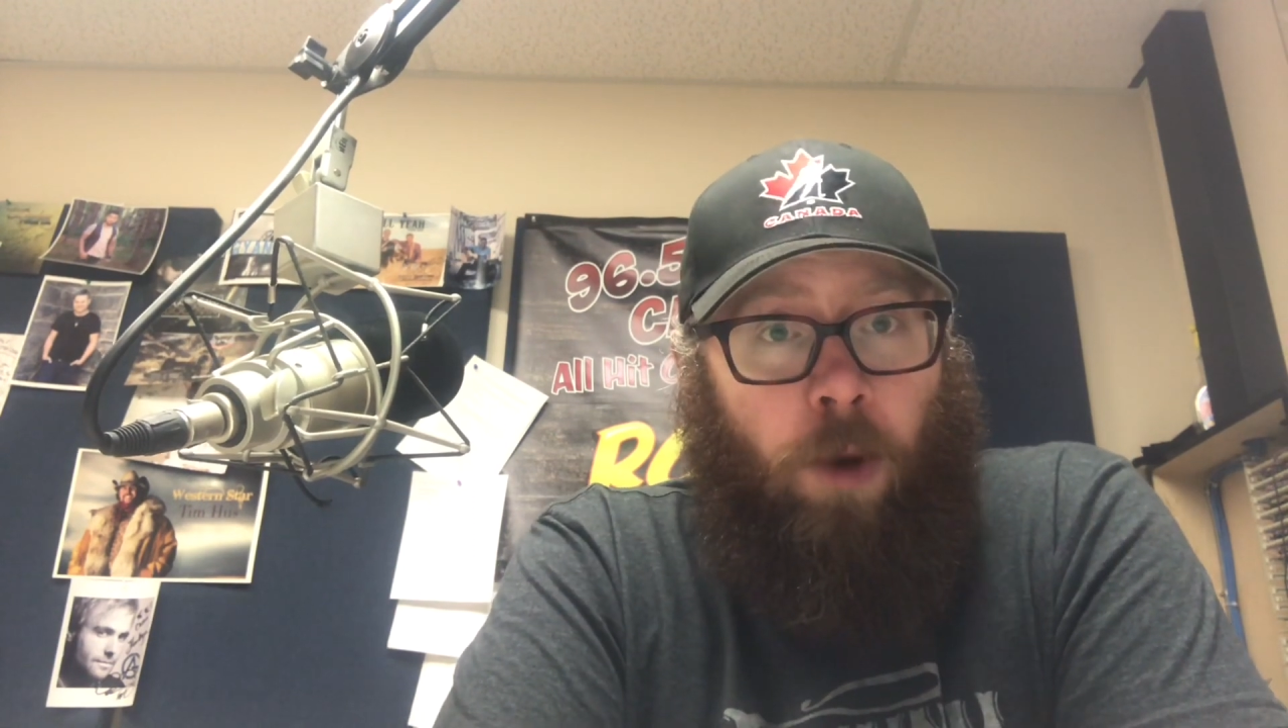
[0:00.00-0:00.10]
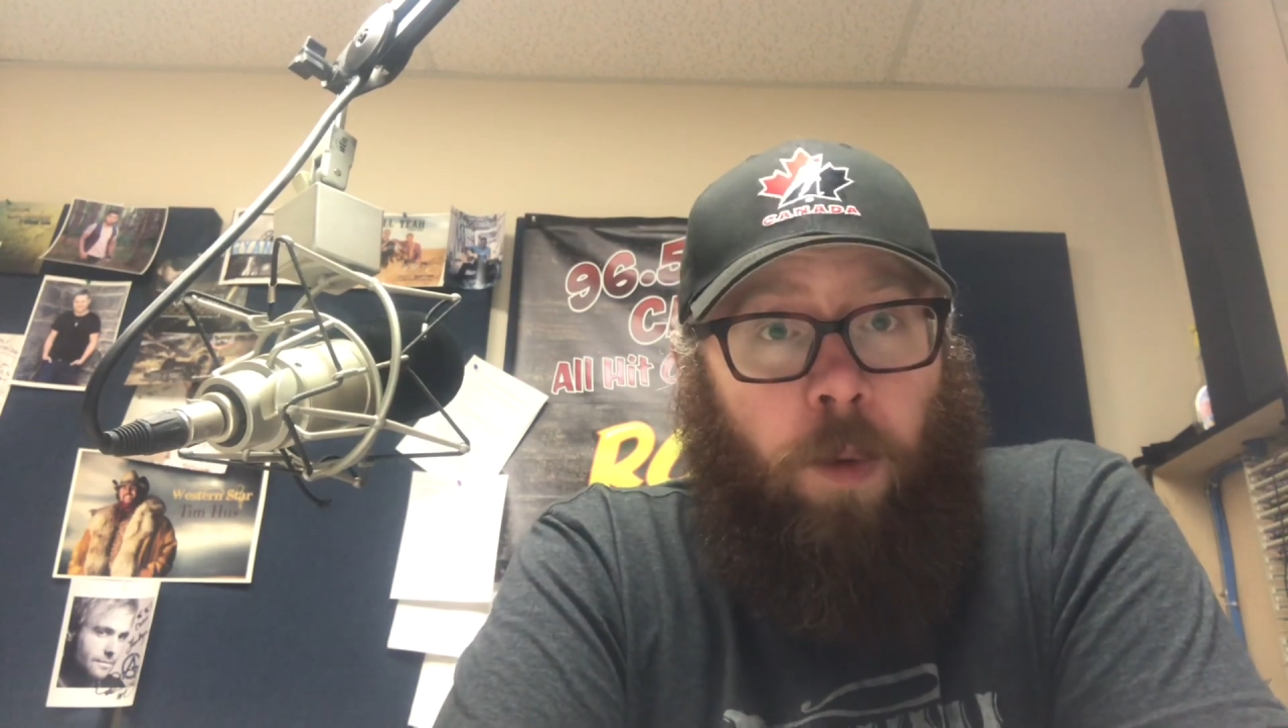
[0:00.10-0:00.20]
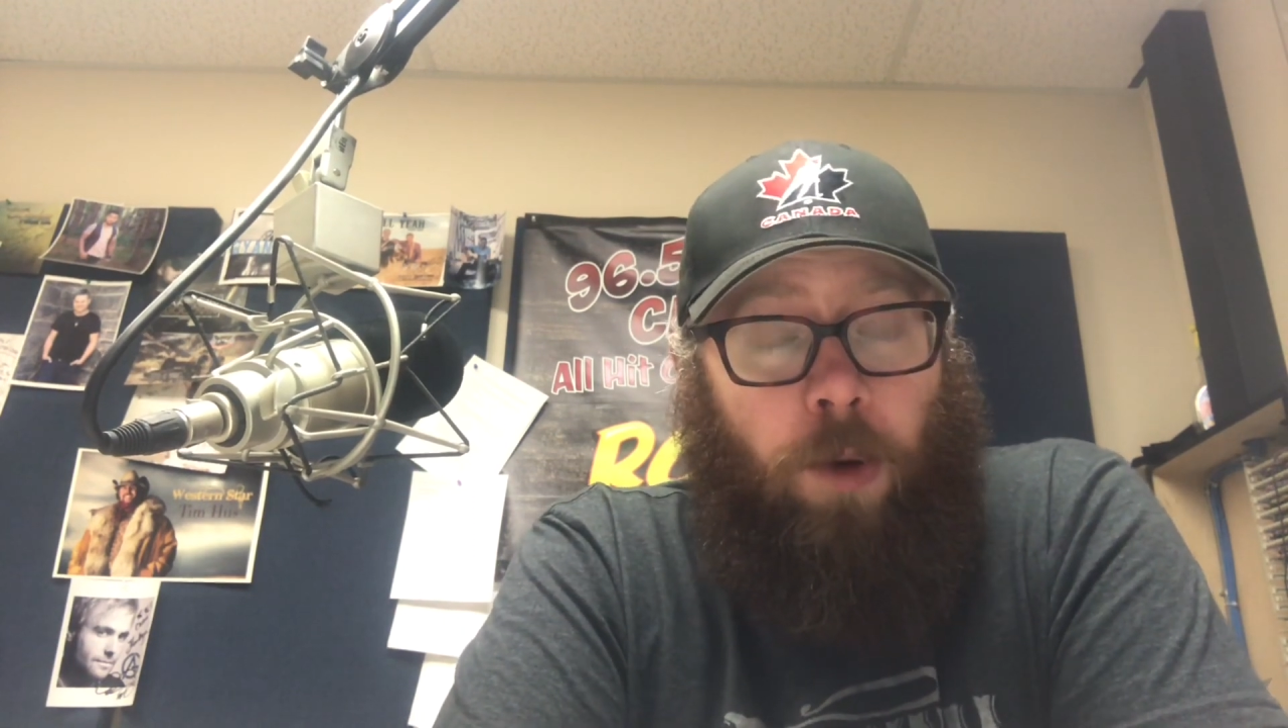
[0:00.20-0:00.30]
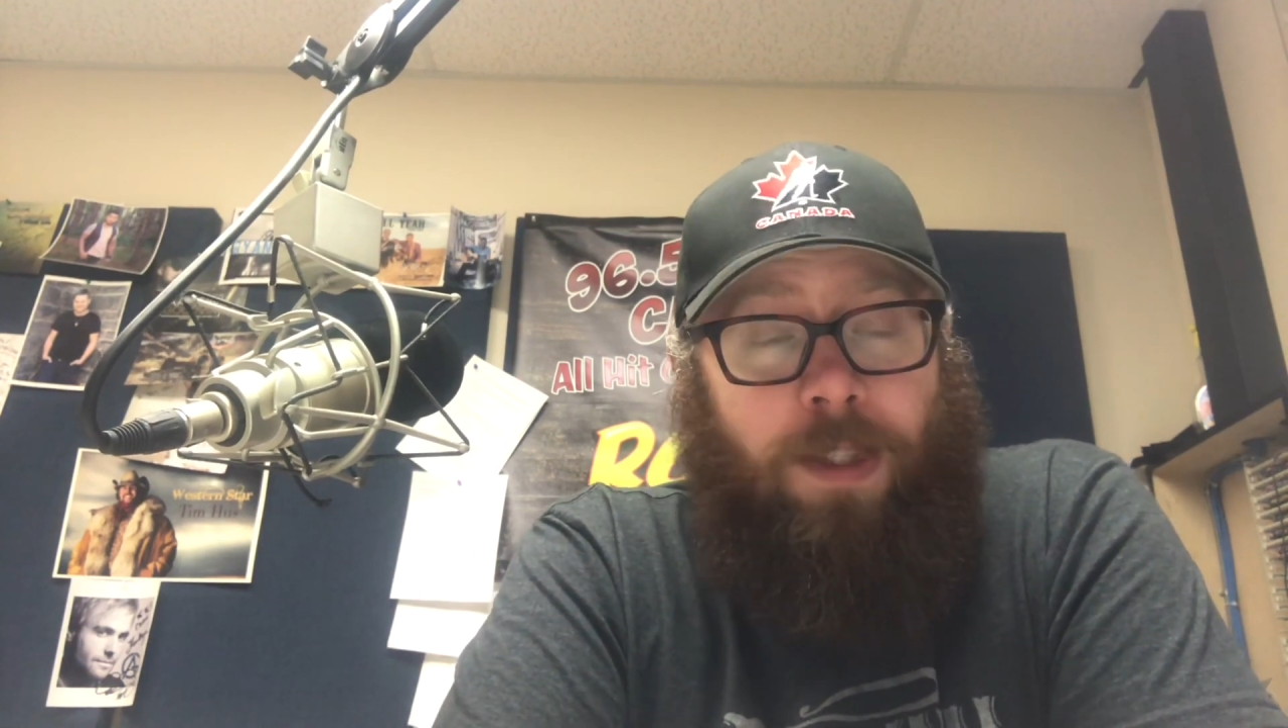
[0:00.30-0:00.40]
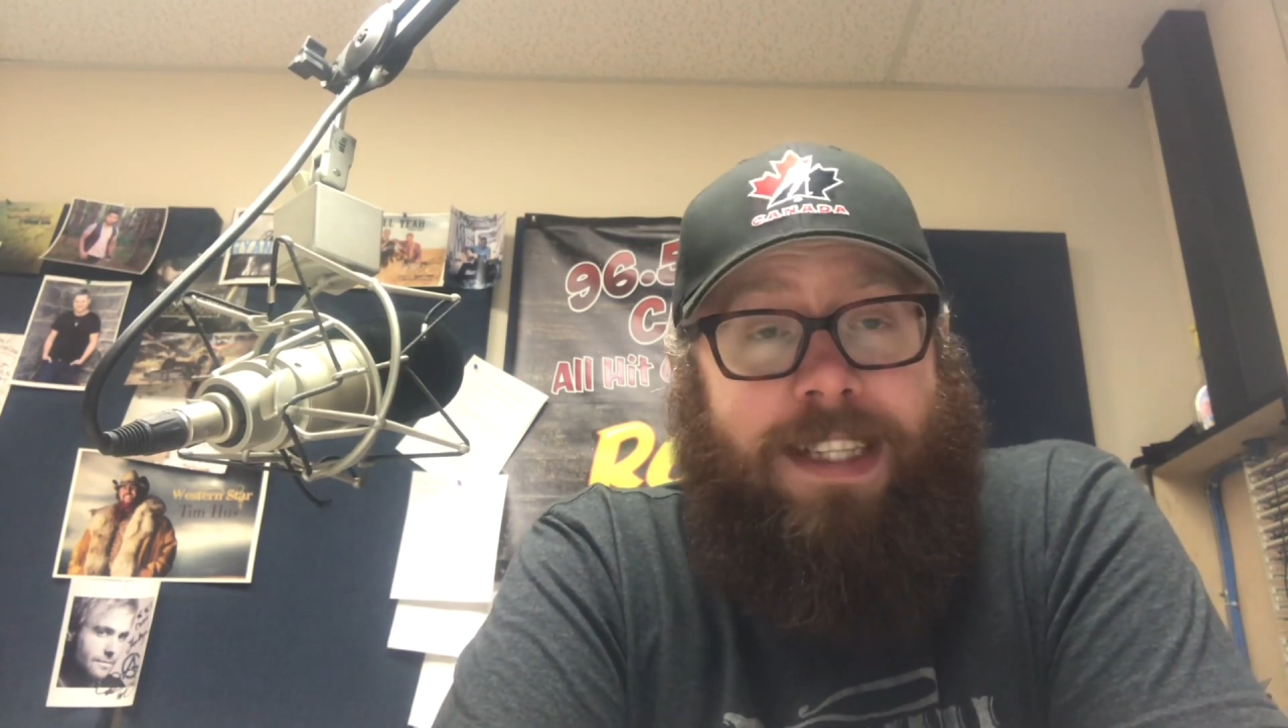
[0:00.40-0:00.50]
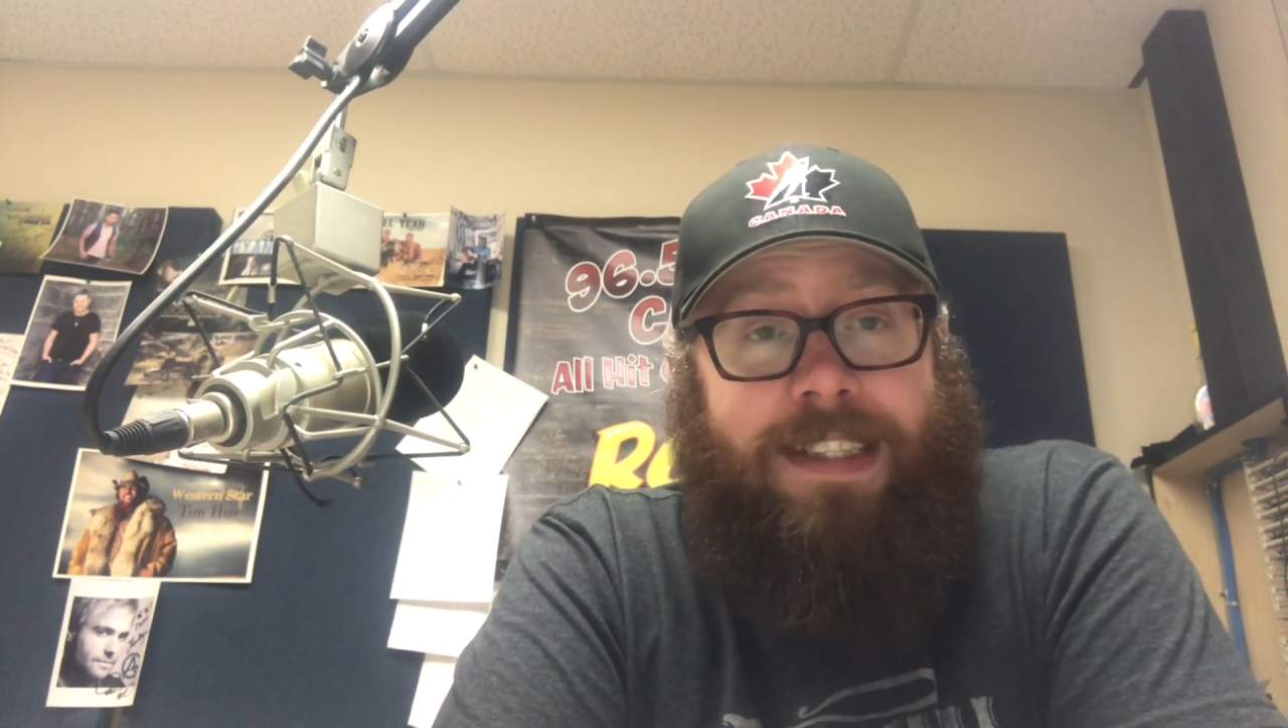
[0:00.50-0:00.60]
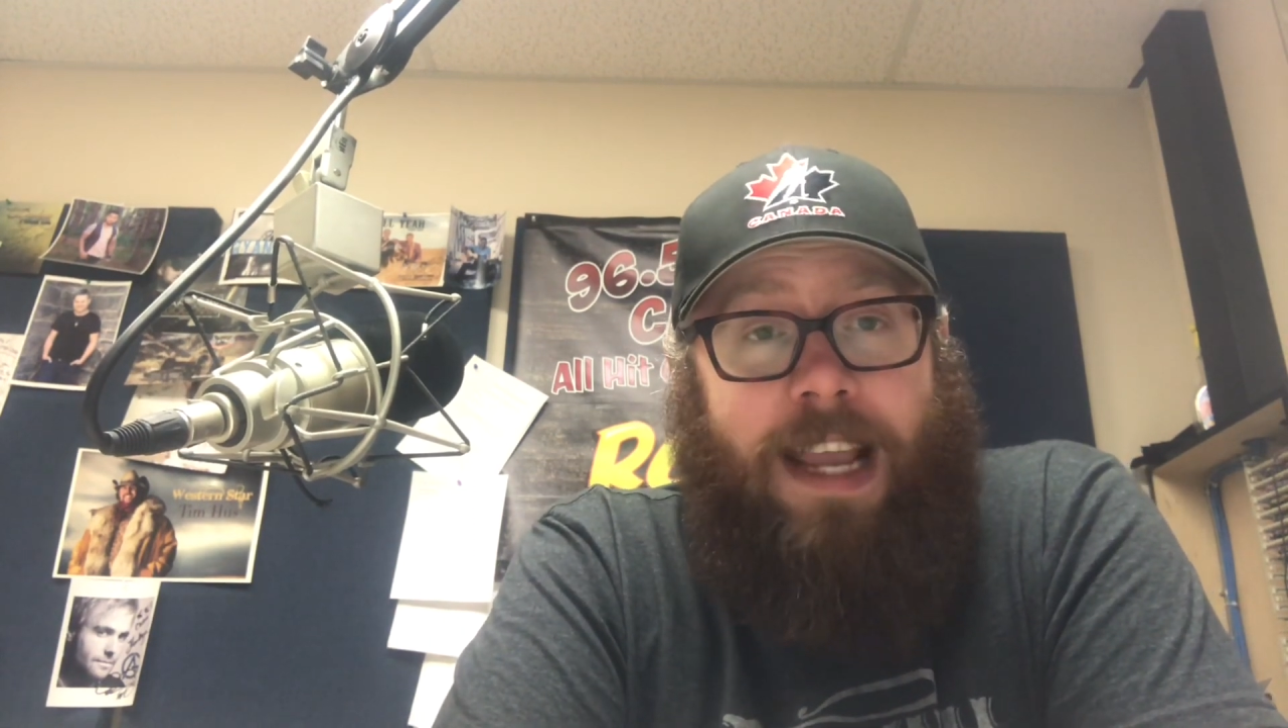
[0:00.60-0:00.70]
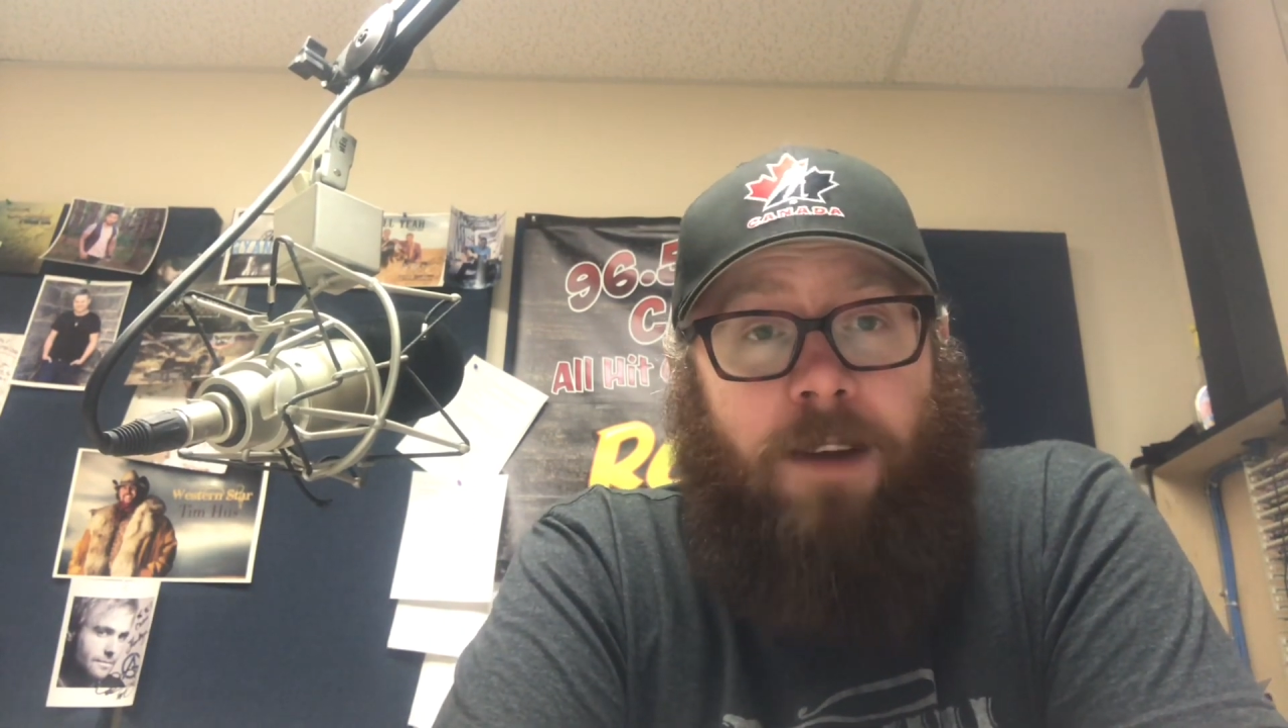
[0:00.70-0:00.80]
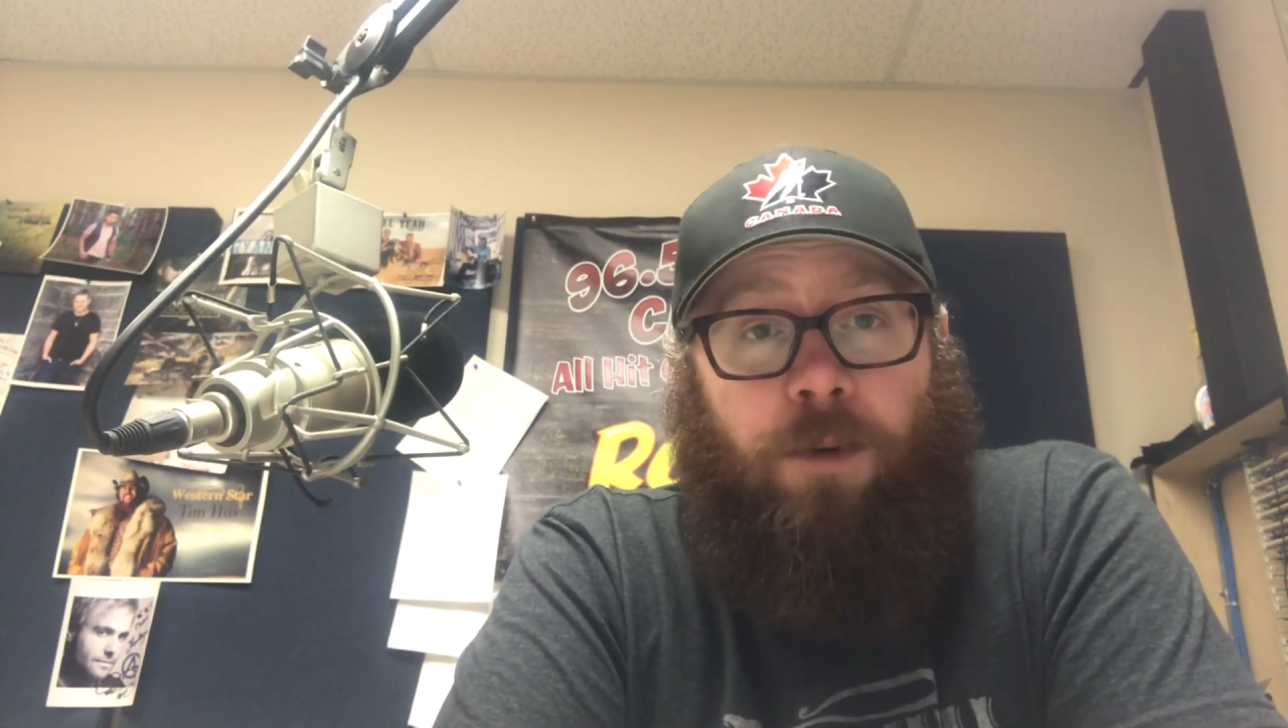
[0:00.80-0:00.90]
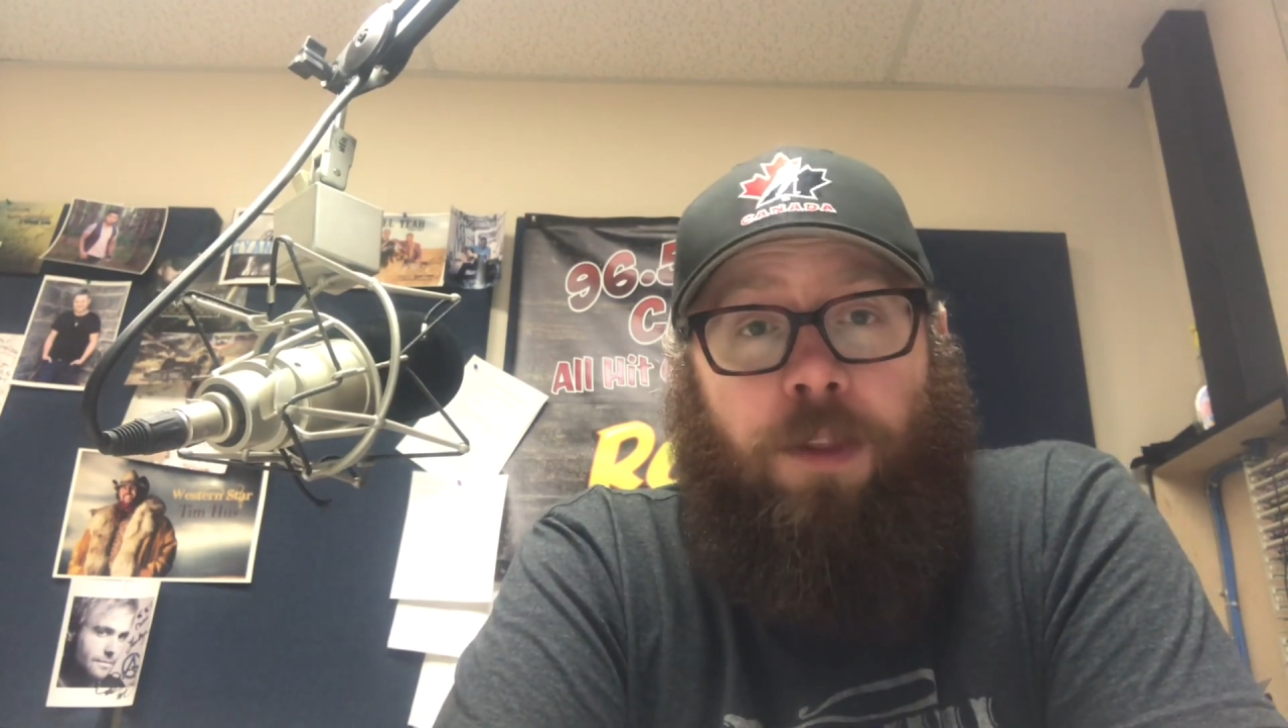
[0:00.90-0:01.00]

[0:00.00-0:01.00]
would only stand for